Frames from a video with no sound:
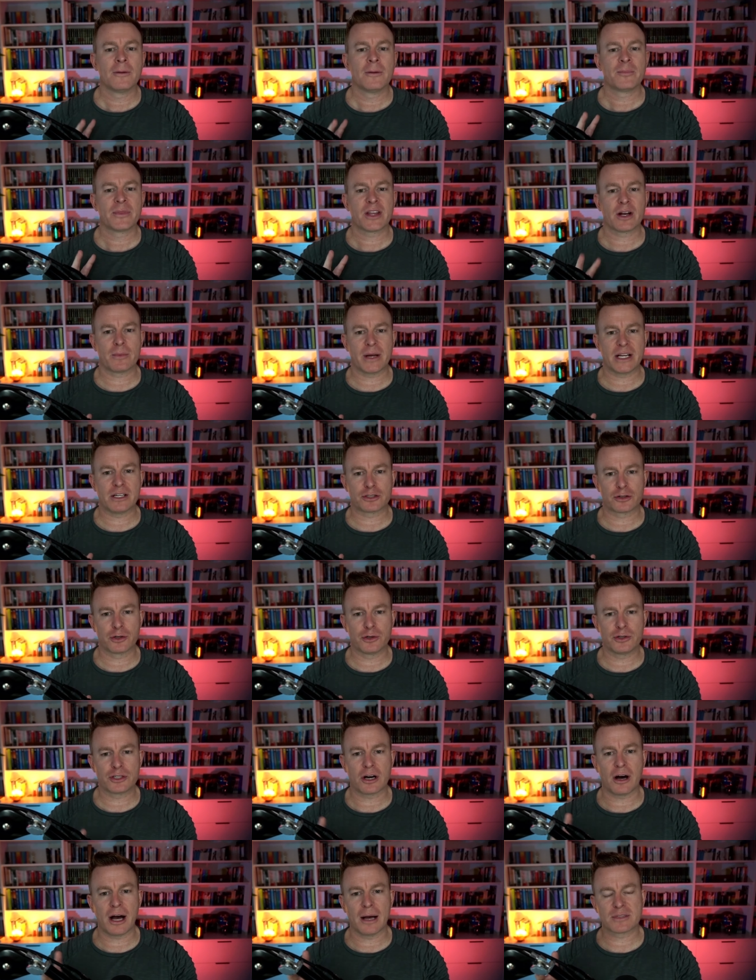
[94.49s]
There have been 2
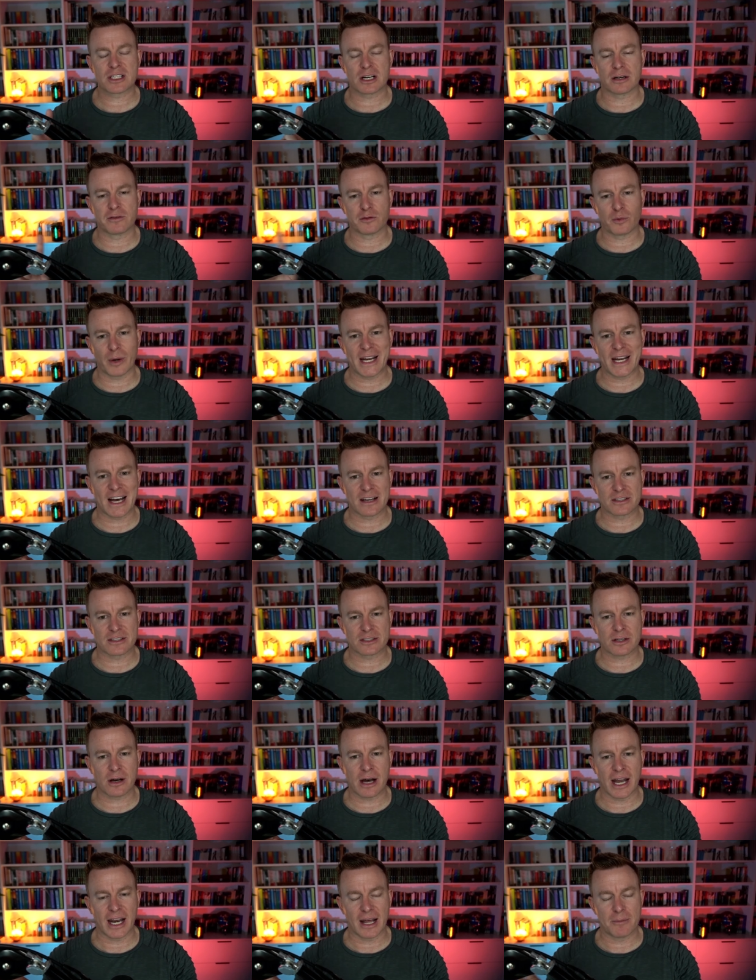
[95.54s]
times that I've wheezed
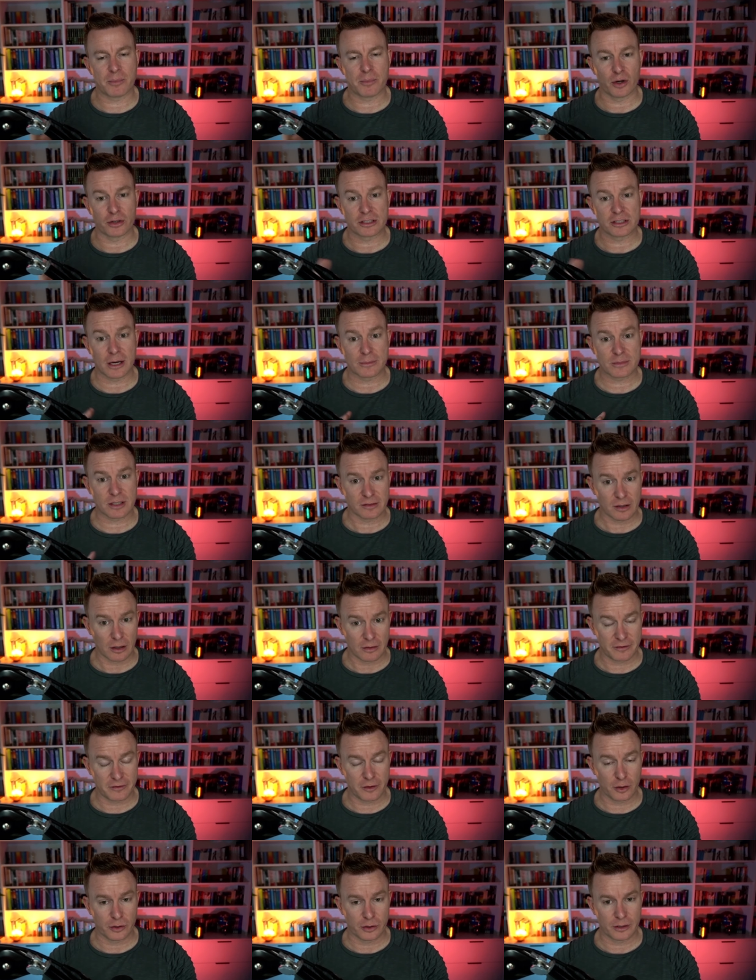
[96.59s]
outside and both times I've got
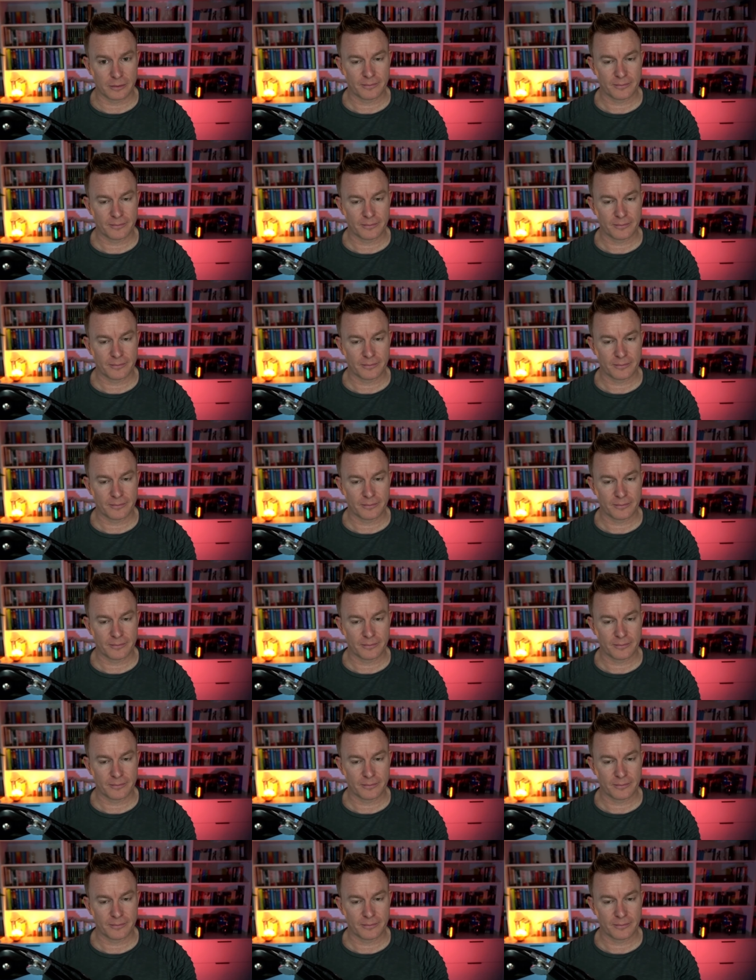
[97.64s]
food.